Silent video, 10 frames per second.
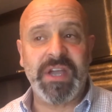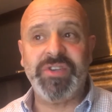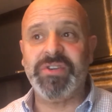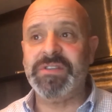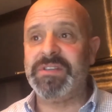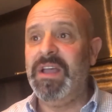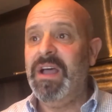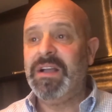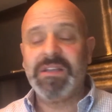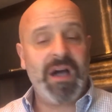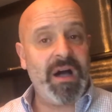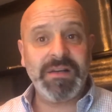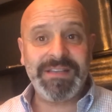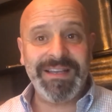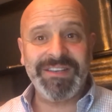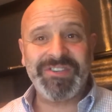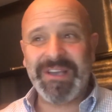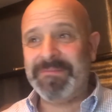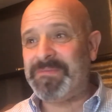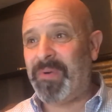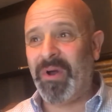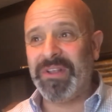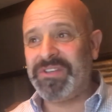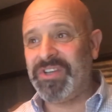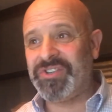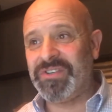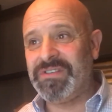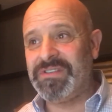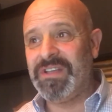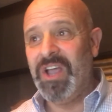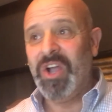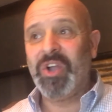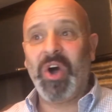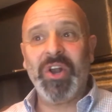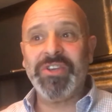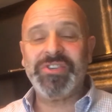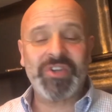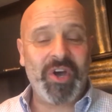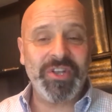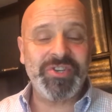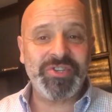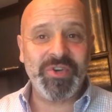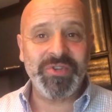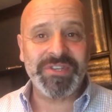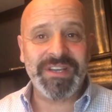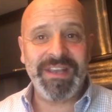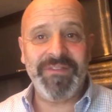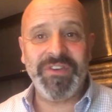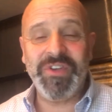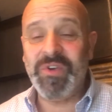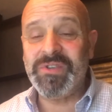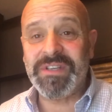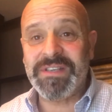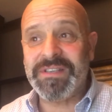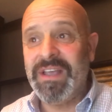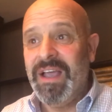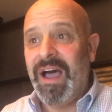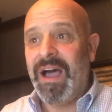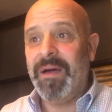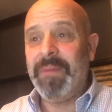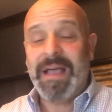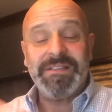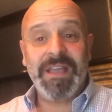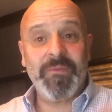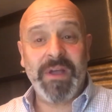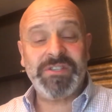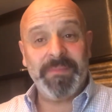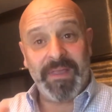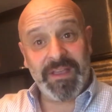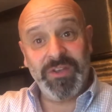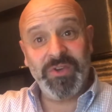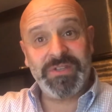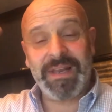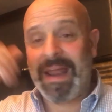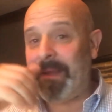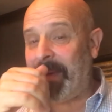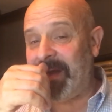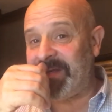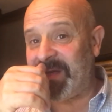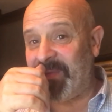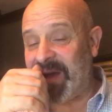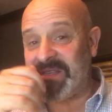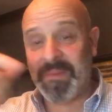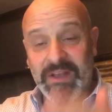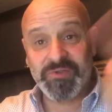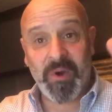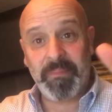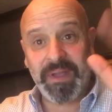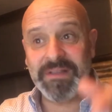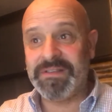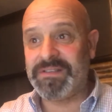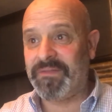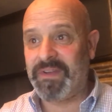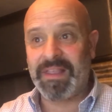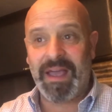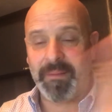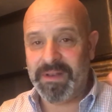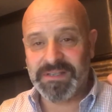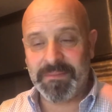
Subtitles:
agents, car dealerships, politicians, college students can even use this as their resume. They can use the landing page as their resume and drop pins and stuff like that. I mean, it's